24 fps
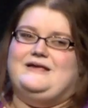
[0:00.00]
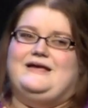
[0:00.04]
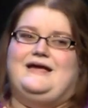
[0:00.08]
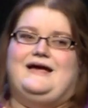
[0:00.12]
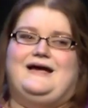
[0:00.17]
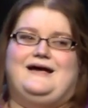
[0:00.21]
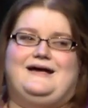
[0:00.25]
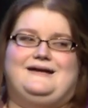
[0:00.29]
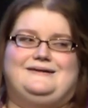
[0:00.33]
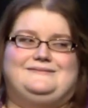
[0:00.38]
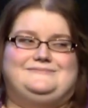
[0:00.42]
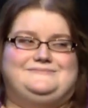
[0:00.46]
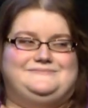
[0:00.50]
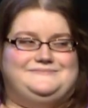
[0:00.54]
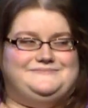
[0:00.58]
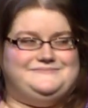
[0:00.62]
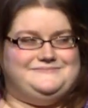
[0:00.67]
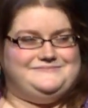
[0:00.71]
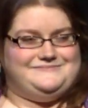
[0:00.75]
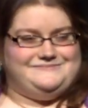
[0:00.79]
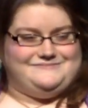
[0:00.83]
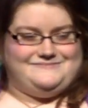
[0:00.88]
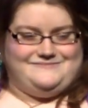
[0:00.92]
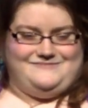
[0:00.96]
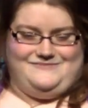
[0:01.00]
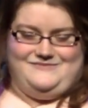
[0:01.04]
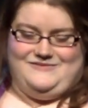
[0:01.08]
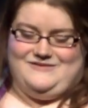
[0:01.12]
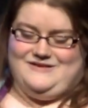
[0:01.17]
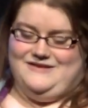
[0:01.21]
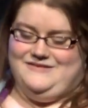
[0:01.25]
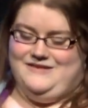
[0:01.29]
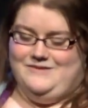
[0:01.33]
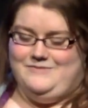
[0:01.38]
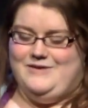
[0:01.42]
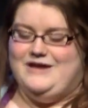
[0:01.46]

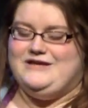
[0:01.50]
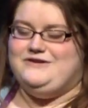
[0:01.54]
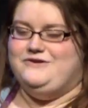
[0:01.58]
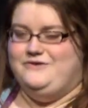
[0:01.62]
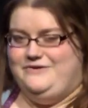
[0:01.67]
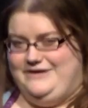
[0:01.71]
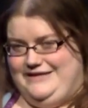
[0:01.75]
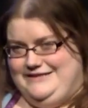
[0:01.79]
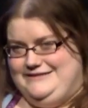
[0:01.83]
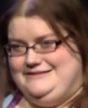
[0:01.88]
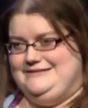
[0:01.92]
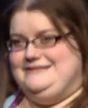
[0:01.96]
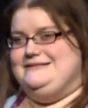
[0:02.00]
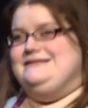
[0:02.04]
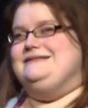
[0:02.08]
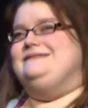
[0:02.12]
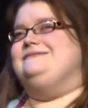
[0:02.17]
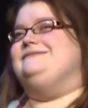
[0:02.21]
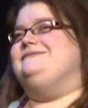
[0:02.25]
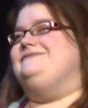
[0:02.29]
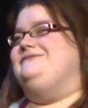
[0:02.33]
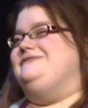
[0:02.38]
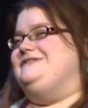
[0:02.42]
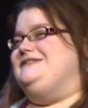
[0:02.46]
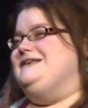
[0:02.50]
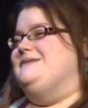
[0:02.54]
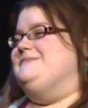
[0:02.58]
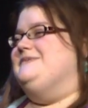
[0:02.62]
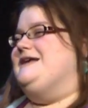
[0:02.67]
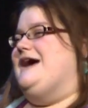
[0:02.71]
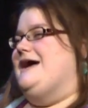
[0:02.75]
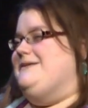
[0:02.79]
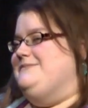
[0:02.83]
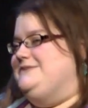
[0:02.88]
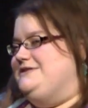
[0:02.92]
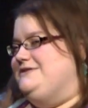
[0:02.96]
And they make noise
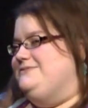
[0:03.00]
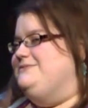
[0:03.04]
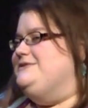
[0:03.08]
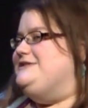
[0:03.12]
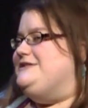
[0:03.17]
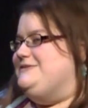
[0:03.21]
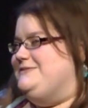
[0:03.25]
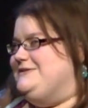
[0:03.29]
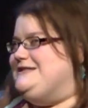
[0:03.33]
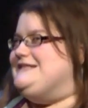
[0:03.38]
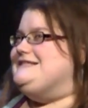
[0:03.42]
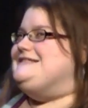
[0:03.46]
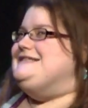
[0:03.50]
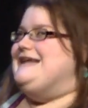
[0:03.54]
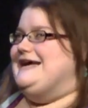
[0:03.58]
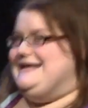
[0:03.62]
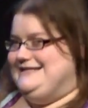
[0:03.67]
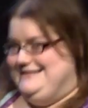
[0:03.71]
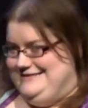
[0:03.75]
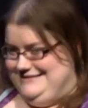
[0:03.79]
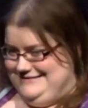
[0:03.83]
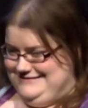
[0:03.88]
sometimes, which is nice.